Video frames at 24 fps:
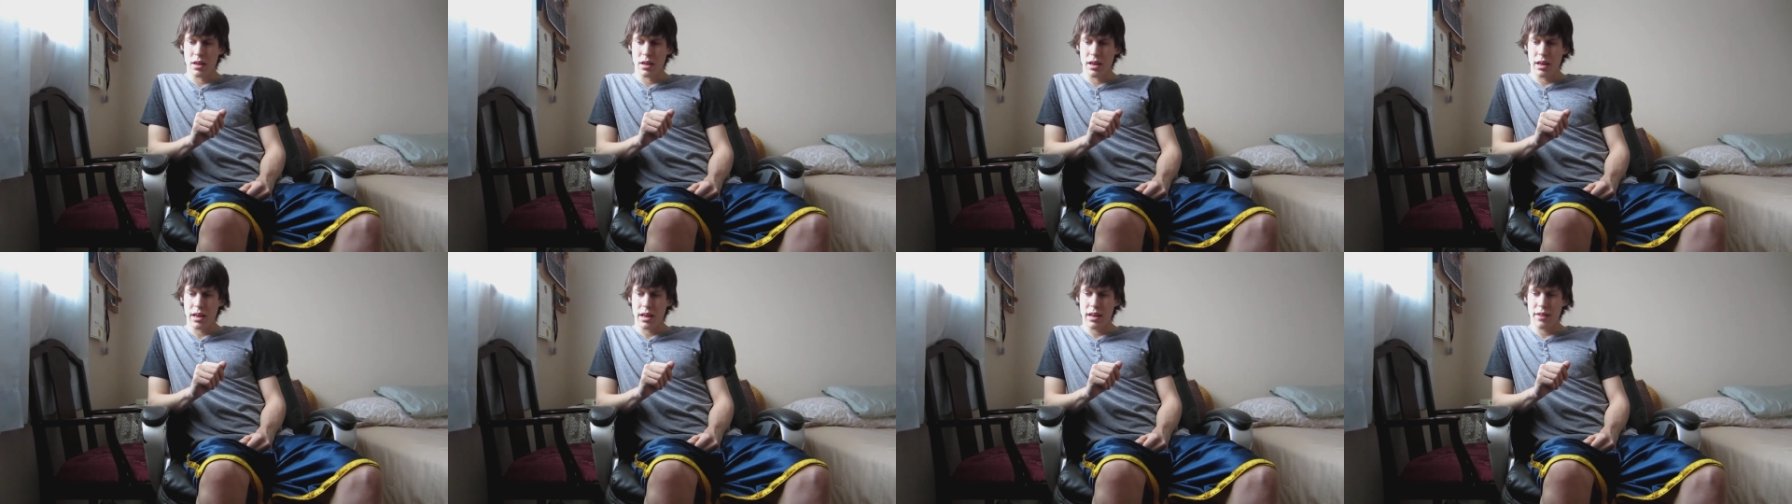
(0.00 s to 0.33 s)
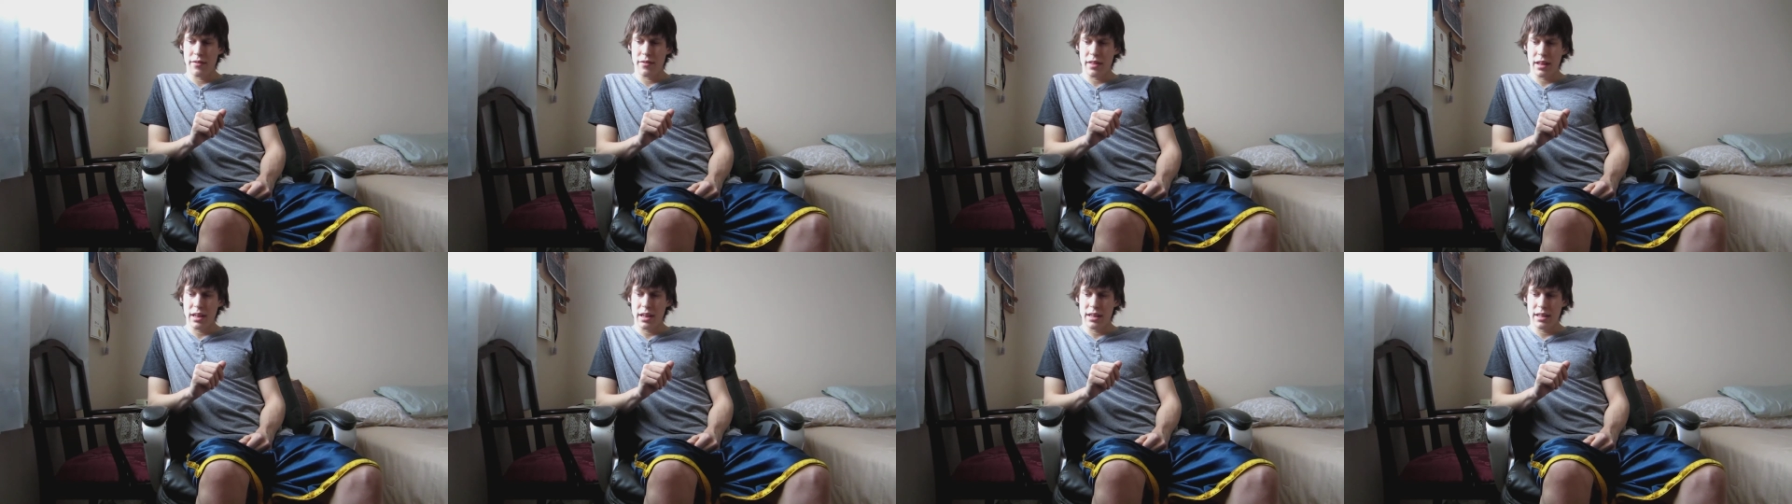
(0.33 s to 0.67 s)
And if
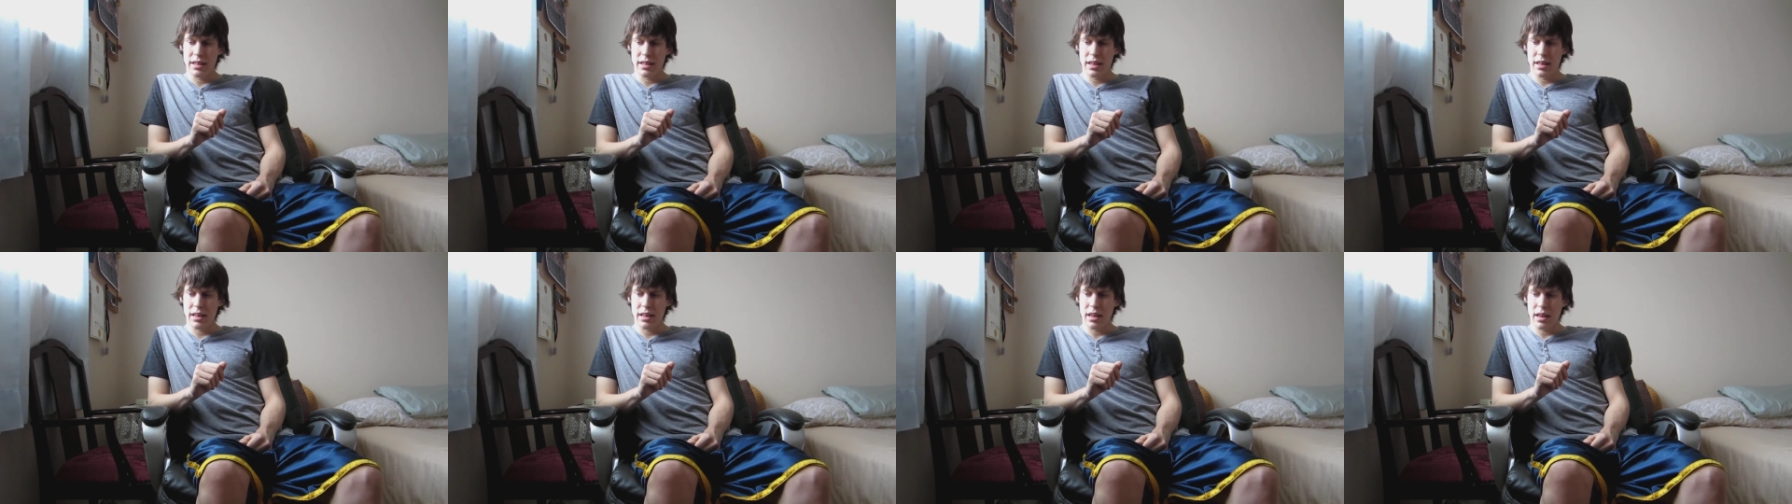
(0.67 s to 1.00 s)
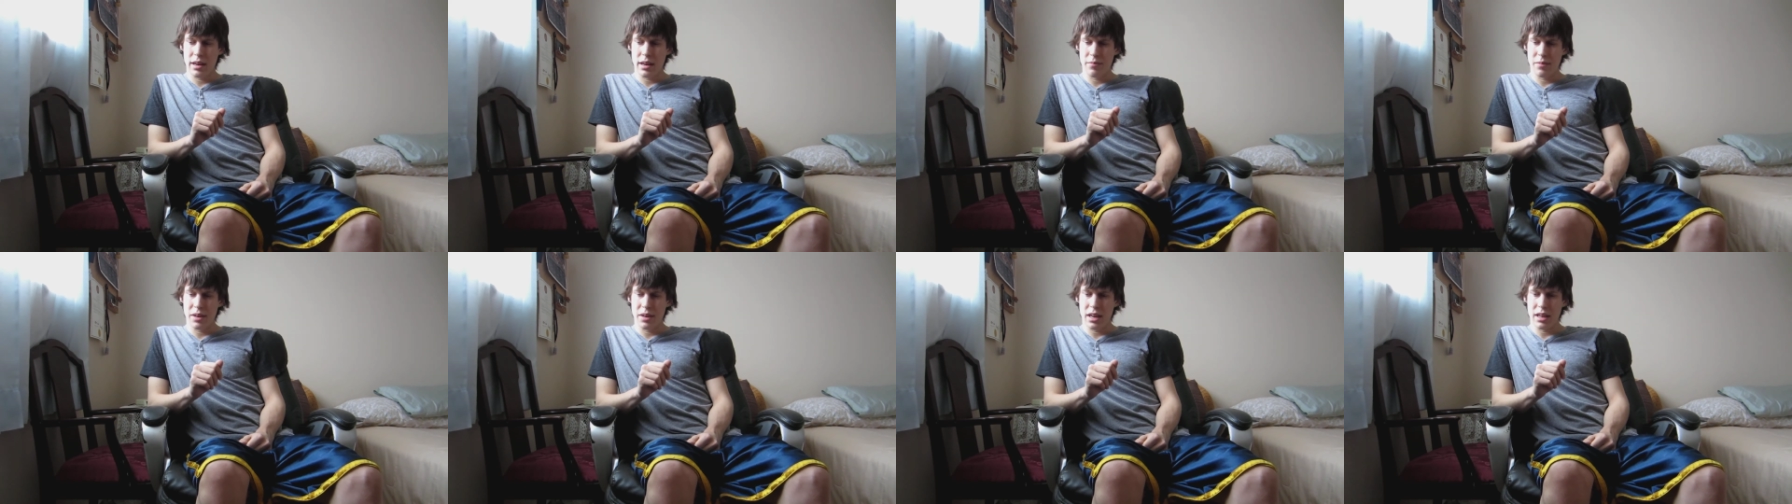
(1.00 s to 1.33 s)
they did,
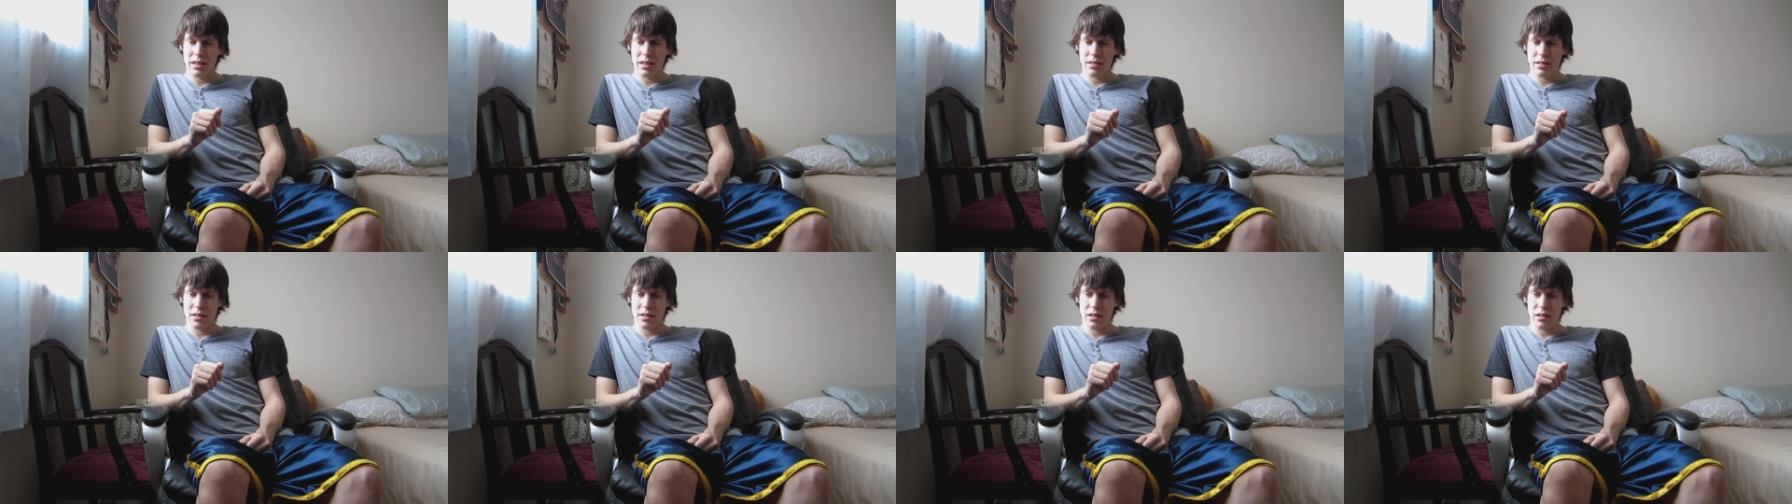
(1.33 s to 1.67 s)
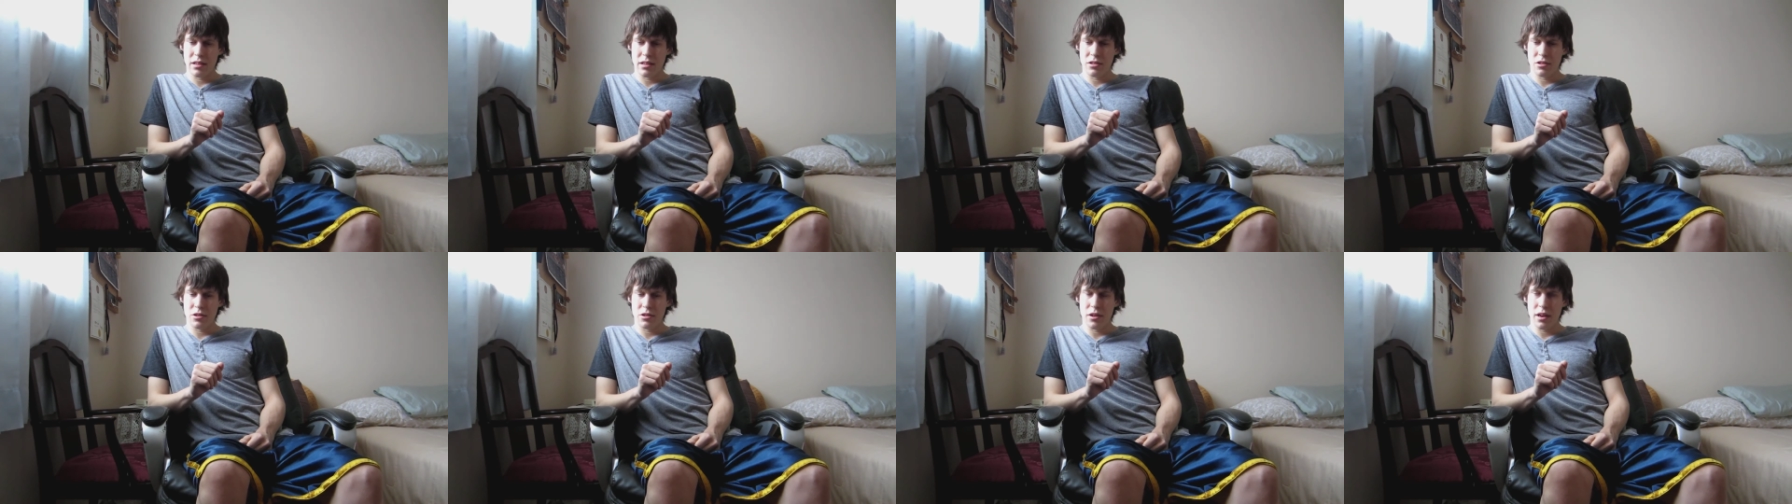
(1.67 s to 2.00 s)
I'm not entirely
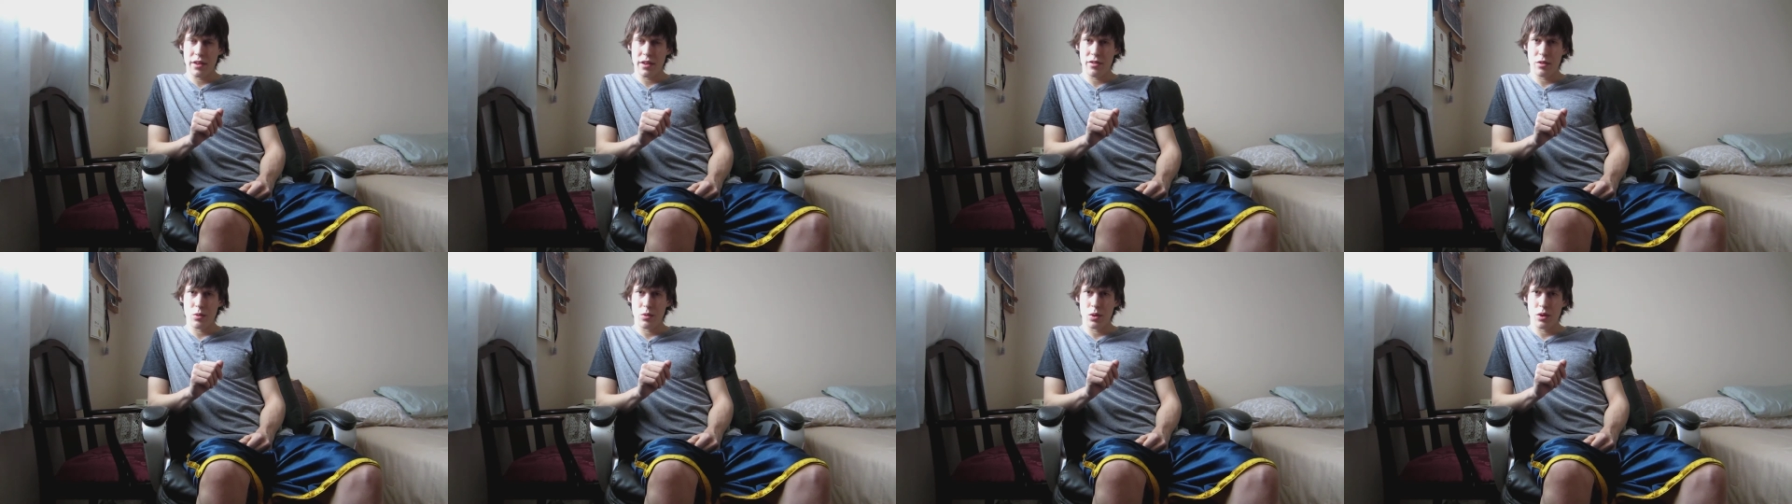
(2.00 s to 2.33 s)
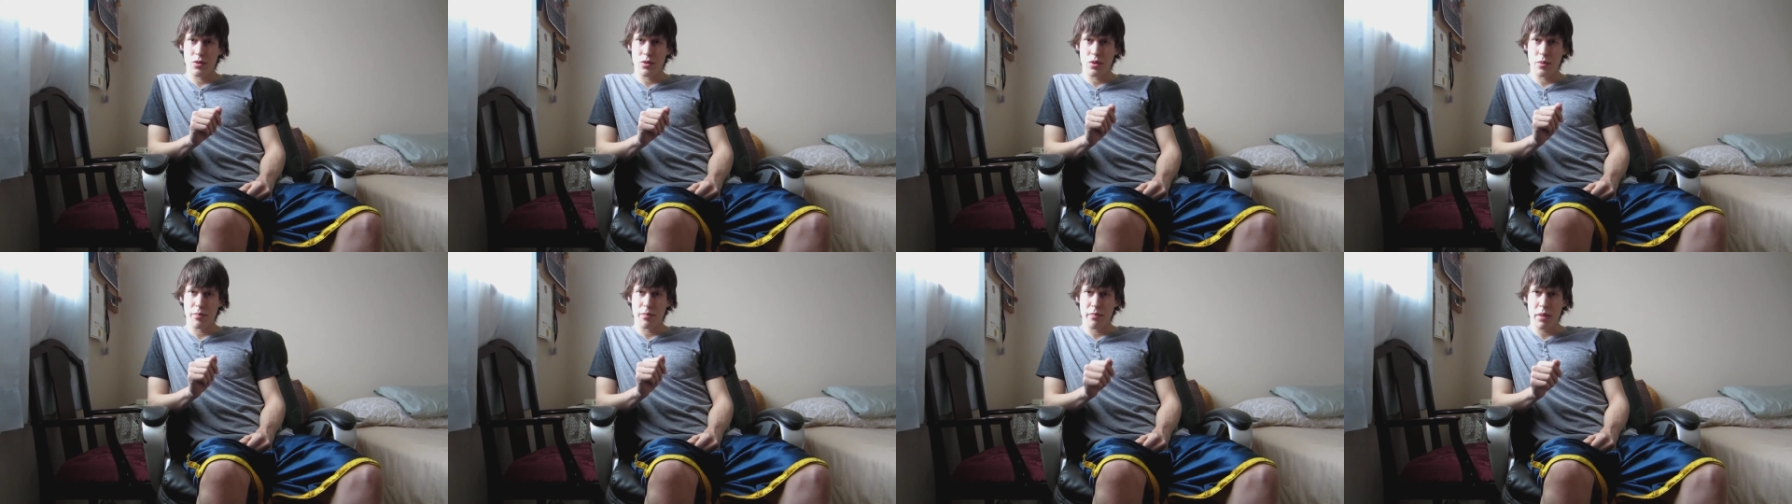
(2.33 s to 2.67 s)
sure everyone
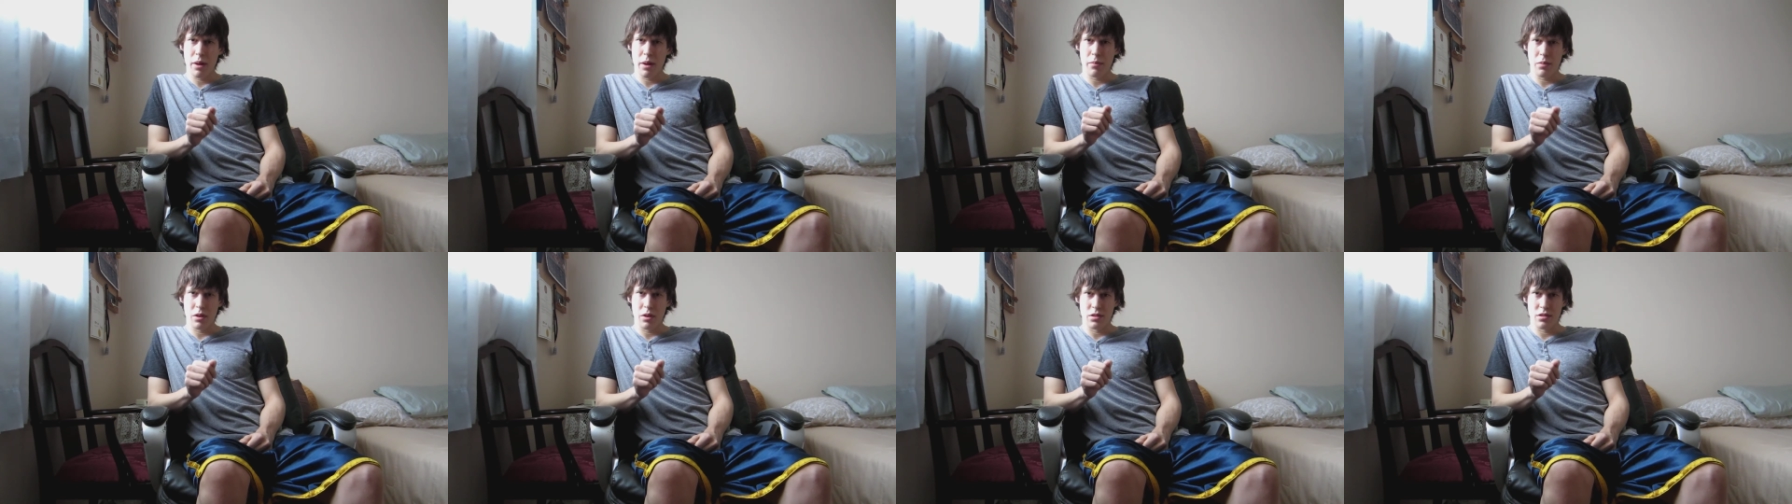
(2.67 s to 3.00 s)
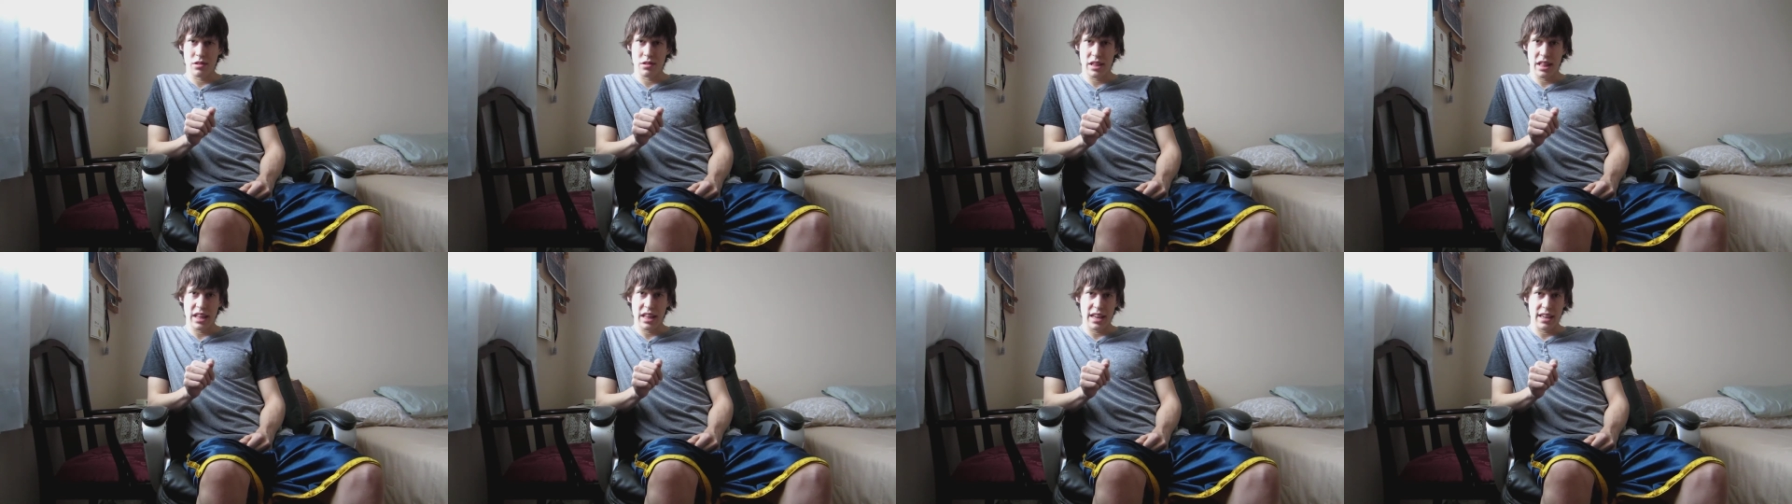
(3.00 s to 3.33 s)
remembers
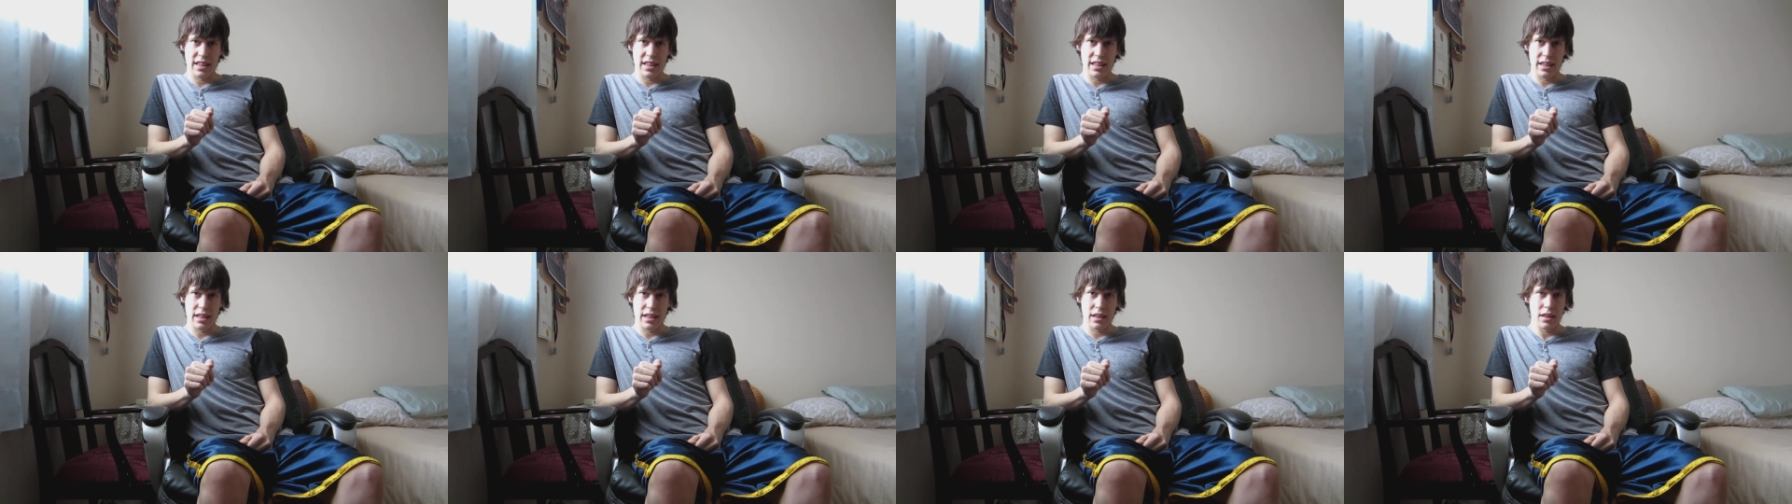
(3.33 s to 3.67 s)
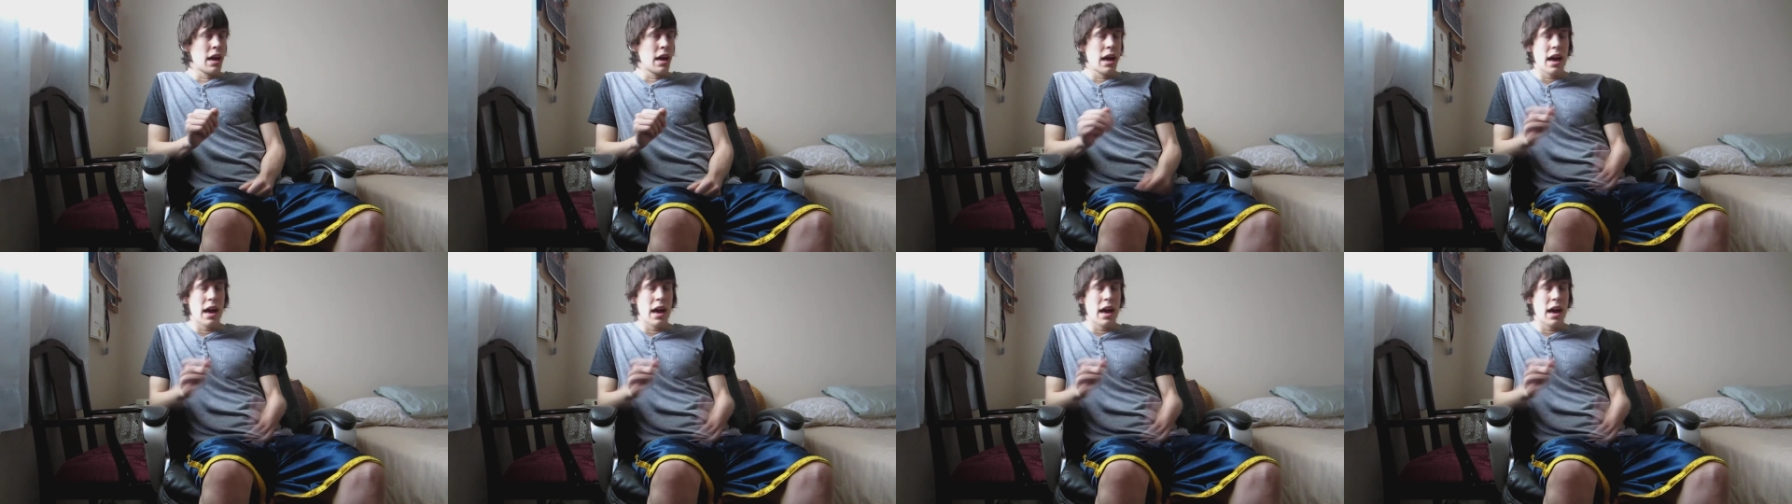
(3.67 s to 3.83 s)
they did.